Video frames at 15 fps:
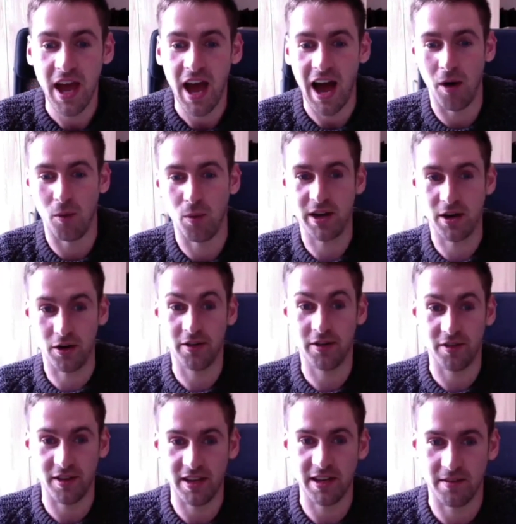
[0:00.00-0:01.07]
And we are
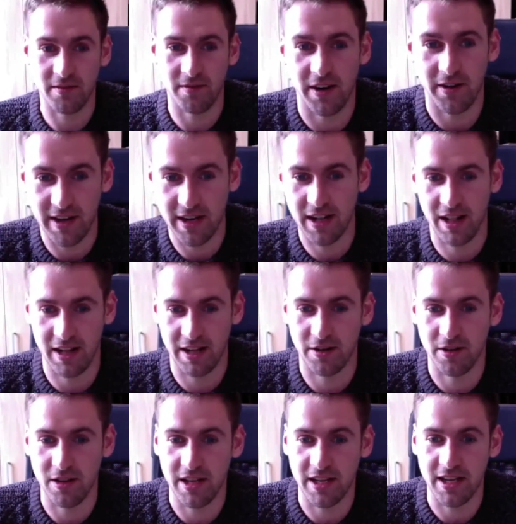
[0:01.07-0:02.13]
seeing very
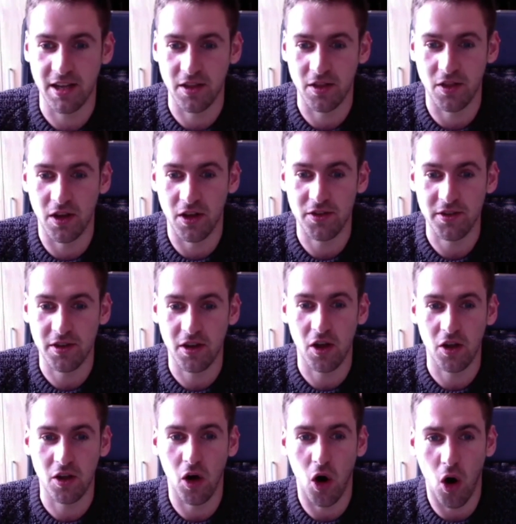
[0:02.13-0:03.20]
clearly that
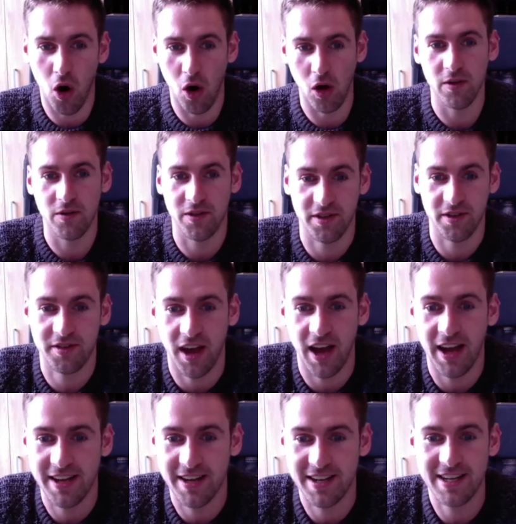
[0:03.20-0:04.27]
all of
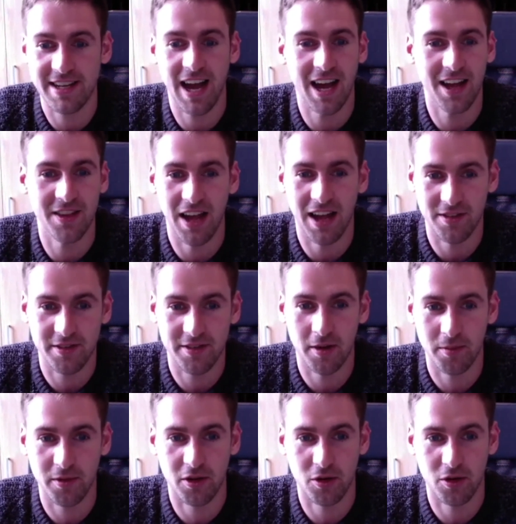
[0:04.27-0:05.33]
society and
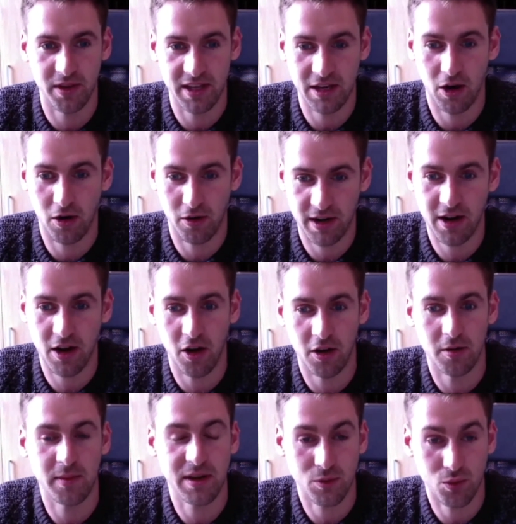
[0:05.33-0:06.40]
subsequently our
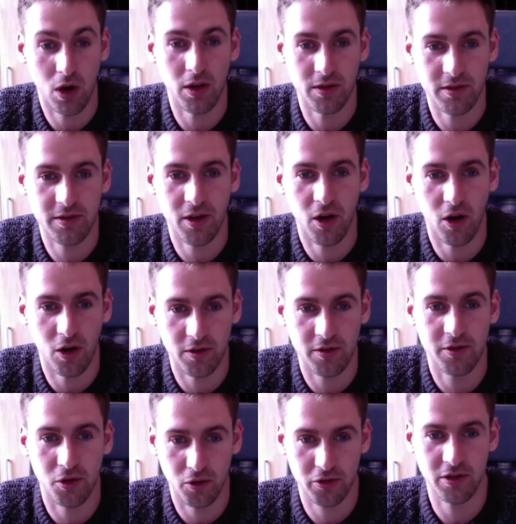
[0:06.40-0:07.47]
economy runs on
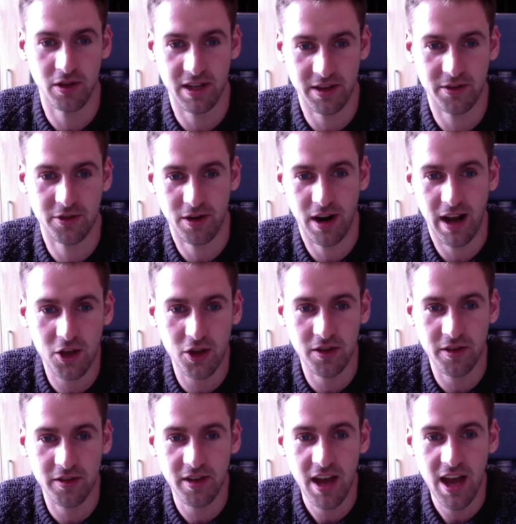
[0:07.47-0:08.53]
social interactions.